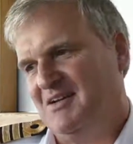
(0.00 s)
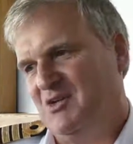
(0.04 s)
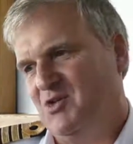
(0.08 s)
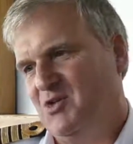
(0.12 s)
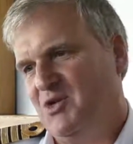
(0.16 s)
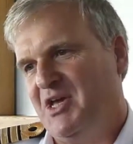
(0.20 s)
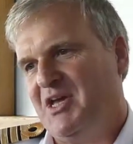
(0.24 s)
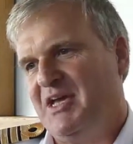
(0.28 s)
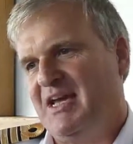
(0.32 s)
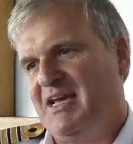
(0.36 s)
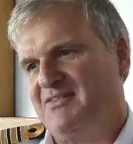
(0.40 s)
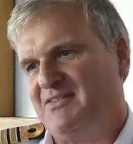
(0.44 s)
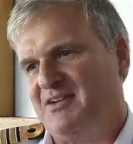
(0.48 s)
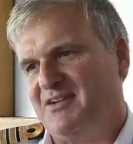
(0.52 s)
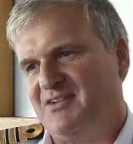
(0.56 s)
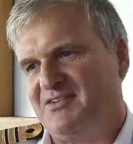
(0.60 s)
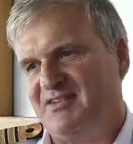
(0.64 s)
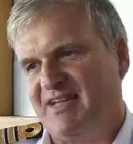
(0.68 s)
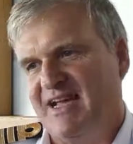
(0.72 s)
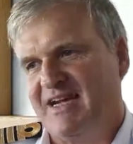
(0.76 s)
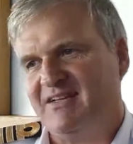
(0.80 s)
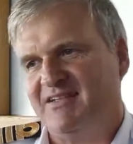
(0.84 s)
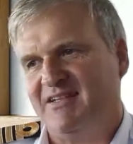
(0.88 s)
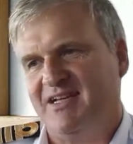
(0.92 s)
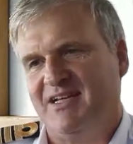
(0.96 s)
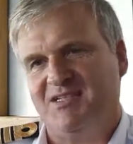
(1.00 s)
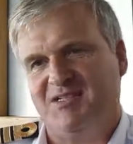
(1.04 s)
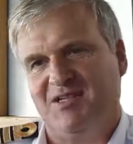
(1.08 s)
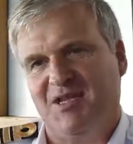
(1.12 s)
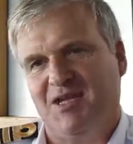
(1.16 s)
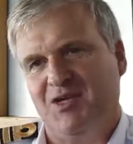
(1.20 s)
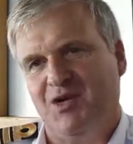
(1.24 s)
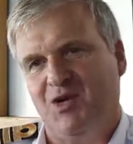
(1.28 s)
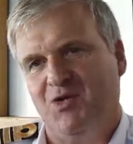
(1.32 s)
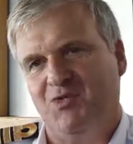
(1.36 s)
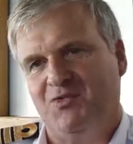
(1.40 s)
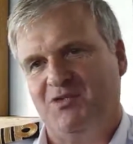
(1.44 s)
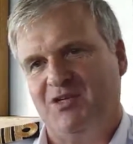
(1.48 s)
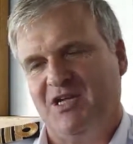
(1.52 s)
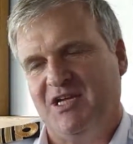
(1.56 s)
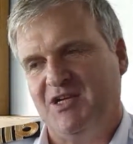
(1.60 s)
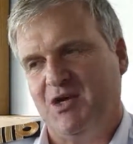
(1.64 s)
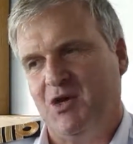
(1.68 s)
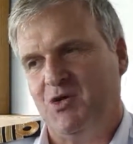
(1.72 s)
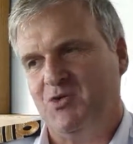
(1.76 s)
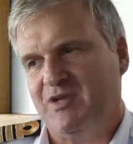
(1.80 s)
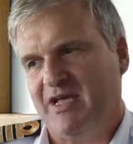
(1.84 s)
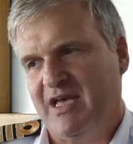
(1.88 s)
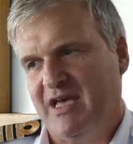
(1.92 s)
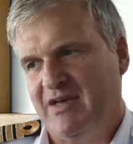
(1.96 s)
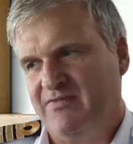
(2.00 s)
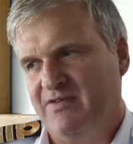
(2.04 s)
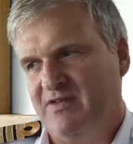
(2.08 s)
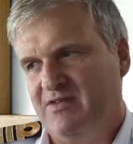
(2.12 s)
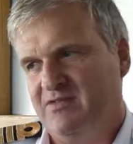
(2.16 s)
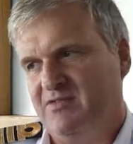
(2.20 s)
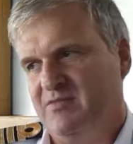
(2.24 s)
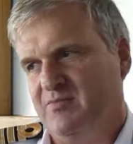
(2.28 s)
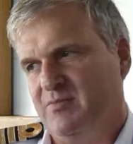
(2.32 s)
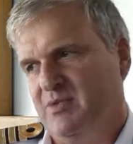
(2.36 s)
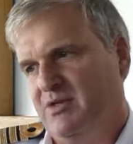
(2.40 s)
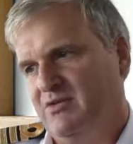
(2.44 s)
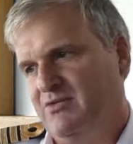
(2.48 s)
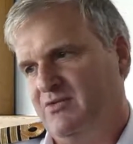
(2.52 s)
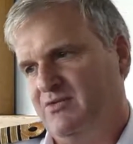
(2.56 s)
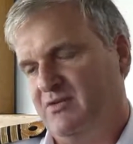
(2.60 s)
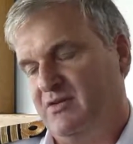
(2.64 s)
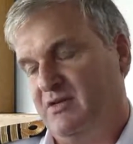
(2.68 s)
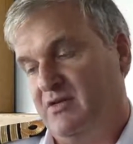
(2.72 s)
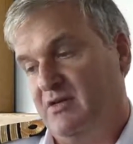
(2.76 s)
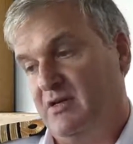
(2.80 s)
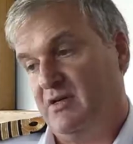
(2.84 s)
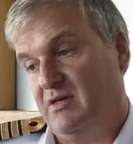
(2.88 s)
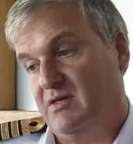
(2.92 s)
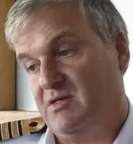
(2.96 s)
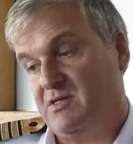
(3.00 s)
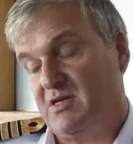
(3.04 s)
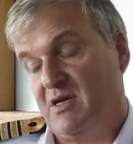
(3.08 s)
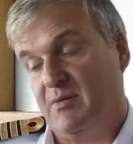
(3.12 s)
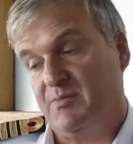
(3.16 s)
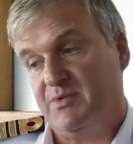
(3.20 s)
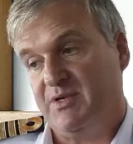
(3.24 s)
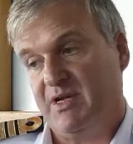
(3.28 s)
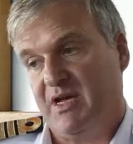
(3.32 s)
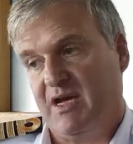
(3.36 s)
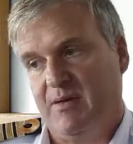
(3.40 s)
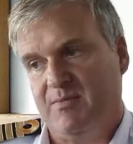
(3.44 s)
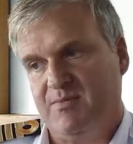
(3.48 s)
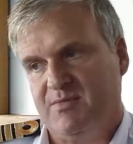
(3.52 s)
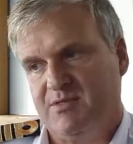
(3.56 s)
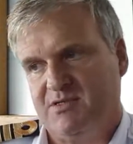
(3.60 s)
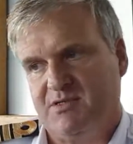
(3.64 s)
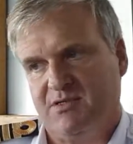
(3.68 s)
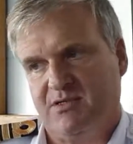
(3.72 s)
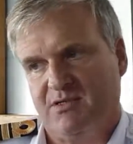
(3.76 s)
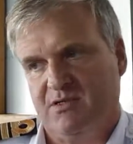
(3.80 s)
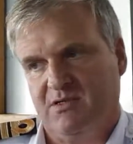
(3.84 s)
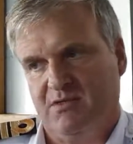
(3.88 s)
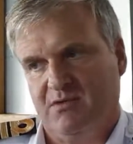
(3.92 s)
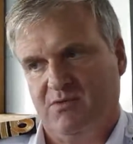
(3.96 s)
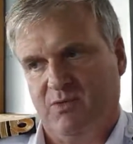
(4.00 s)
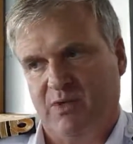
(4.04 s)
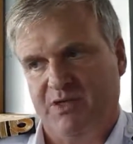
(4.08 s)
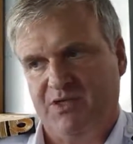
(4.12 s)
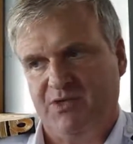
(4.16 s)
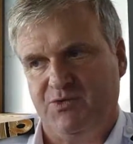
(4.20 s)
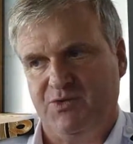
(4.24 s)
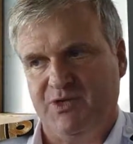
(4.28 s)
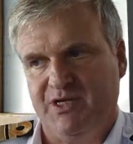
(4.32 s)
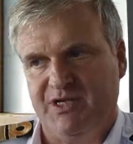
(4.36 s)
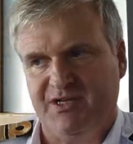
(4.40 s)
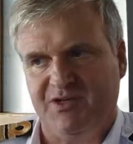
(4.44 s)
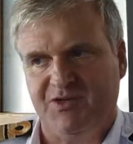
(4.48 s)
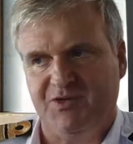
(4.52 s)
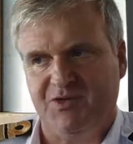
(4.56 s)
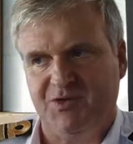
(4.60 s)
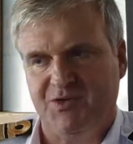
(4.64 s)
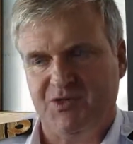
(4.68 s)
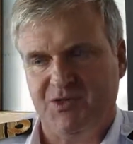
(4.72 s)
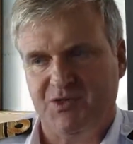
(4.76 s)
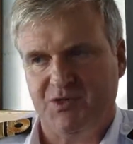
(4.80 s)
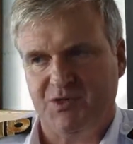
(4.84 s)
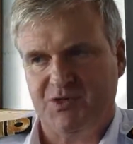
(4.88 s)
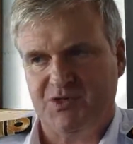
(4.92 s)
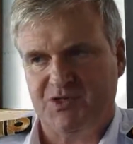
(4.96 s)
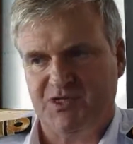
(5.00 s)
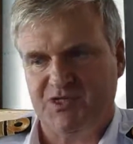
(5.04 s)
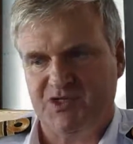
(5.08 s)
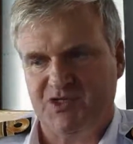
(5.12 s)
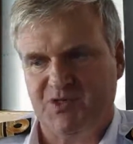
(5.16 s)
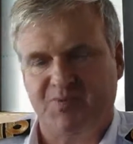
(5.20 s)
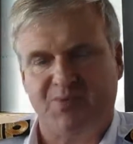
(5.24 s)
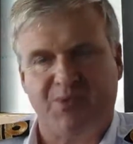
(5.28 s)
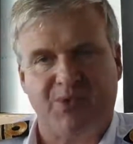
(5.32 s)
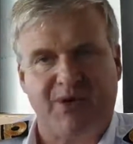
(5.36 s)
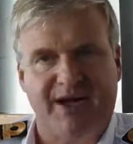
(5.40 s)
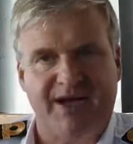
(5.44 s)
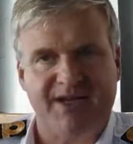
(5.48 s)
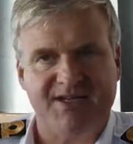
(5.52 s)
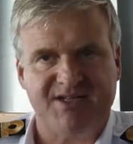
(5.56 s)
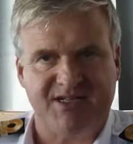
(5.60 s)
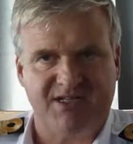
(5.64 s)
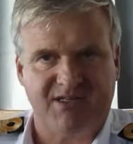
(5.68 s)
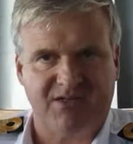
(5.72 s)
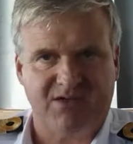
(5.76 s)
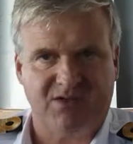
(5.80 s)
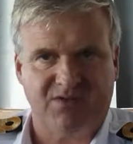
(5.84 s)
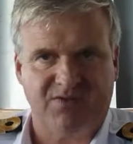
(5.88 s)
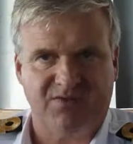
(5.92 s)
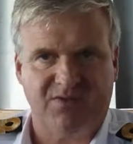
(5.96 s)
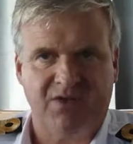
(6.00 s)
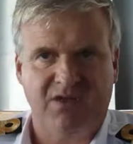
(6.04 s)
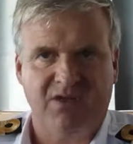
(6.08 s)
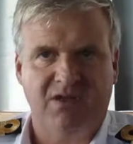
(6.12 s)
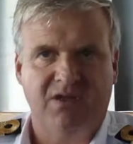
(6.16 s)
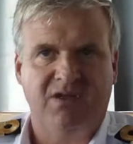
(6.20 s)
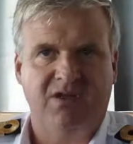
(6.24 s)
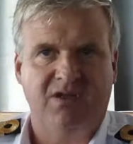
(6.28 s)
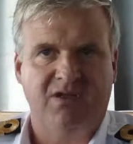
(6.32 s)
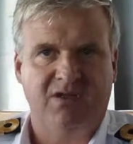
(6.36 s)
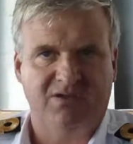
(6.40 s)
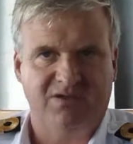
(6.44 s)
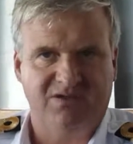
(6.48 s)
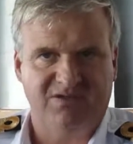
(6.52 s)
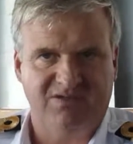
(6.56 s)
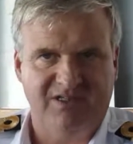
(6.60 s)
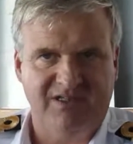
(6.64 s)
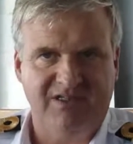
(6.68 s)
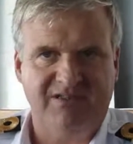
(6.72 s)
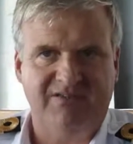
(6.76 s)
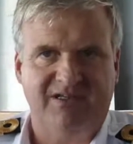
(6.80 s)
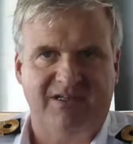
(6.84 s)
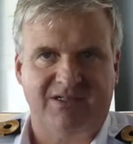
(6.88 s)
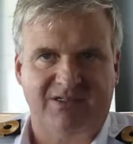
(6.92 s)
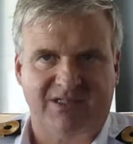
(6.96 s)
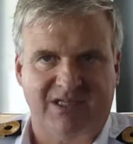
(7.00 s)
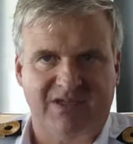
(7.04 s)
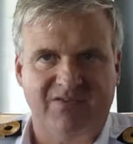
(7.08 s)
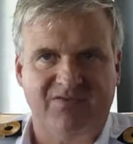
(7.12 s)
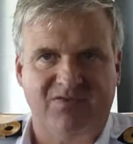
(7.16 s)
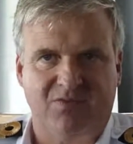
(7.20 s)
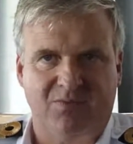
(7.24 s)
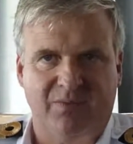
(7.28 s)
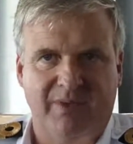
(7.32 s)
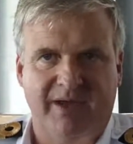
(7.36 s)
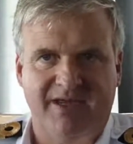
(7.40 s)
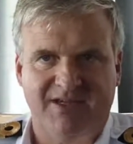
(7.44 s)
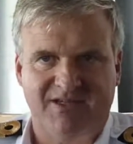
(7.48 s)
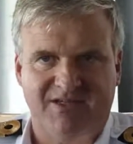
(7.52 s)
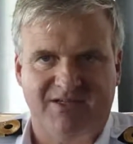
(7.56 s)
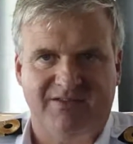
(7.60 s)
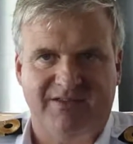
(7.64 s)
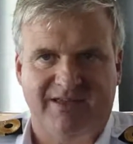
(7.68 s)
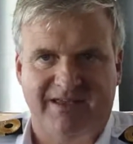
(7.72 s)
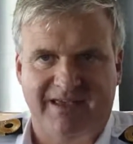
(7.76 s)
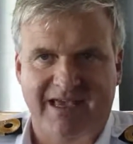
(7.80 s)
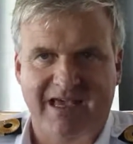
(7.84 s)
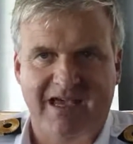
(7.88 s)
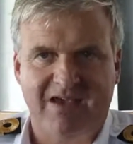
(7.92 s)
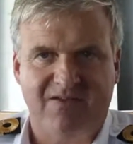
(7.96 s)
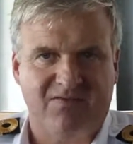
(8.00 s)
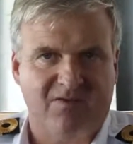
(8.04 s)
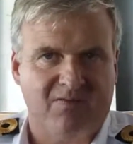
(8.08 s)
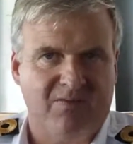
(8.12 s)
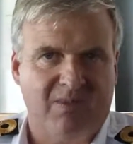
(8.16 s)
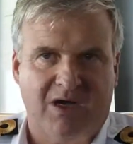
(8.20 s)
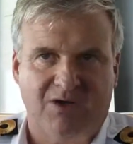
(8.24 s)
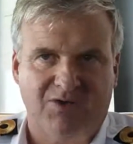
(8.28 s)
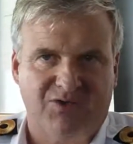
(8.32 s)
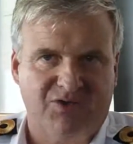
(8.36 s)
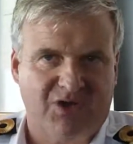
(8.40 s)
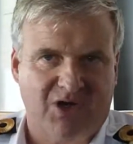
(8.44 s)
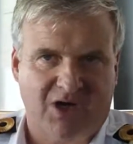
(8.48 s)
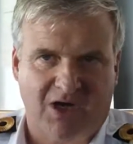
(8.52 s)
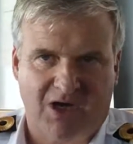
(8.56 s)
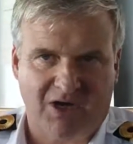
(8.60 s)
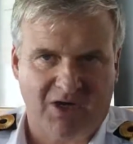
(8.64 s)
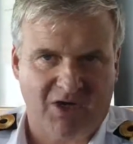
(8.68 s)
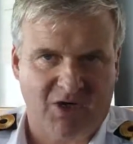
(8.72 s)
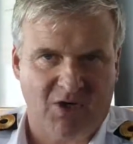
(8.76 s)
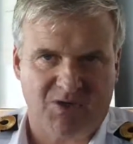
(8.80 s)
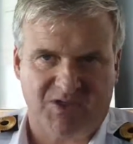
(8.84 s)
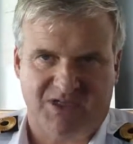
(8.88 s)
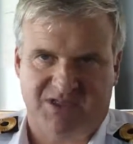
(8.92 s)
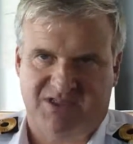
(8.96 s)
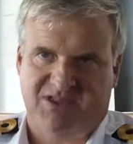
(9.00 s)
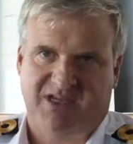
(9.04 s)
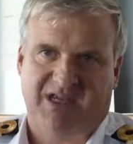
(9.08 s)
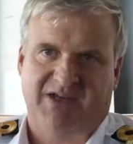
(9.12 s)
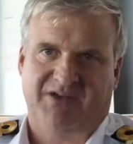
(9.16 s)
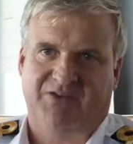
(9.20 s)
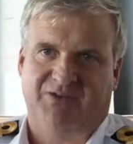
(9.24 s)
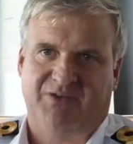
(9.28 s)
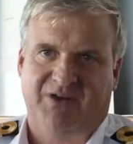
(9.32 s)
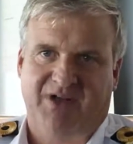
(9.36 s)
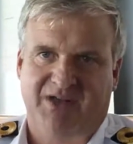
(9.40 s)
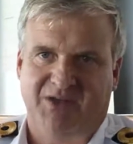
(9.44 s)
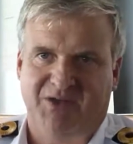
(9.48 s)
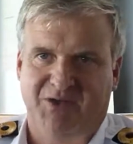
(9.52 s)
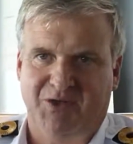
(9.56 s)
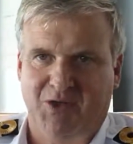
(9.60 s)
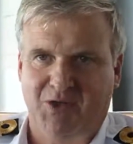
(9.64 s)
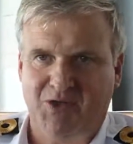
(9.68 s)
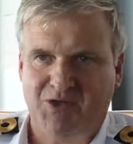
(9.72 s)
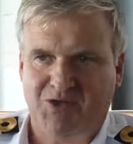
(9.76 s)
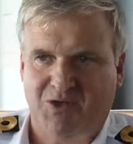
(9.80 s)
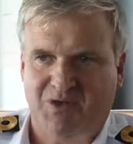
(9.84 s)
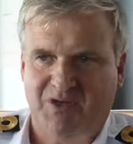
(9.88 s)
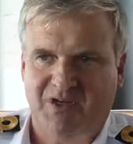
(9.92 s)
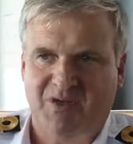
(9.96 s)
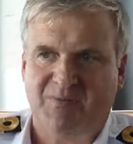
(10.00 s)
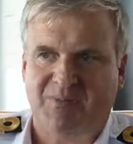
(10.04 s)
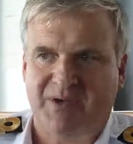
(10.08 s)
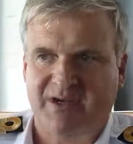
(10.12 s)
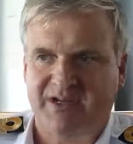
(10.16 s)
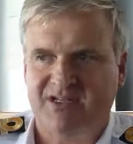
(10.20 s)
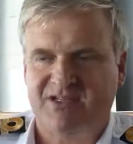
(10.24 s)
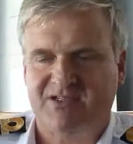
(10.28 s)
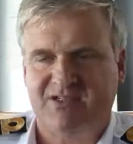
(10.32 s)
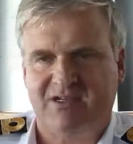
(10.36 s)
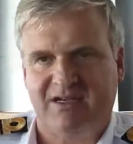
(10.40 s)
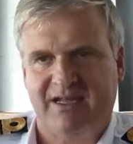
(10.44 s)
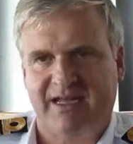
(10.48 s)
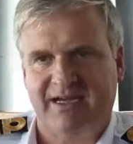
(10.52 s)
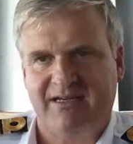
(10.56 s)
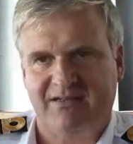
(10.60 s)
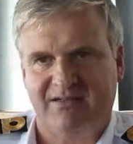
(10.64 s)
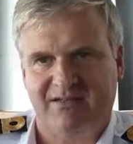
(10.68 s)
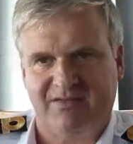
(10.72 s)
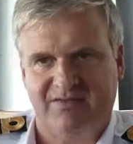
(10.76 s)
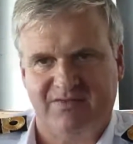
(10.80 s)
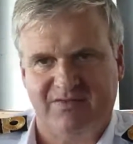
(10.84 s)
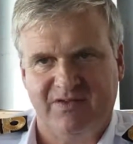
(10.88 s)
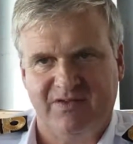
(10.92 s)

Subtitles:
Looking at their tactics, they don't have it. But sometimes when you read in the news, it's surprising of detailed information they have about cargoes, etc. You know, so they're pretty selective.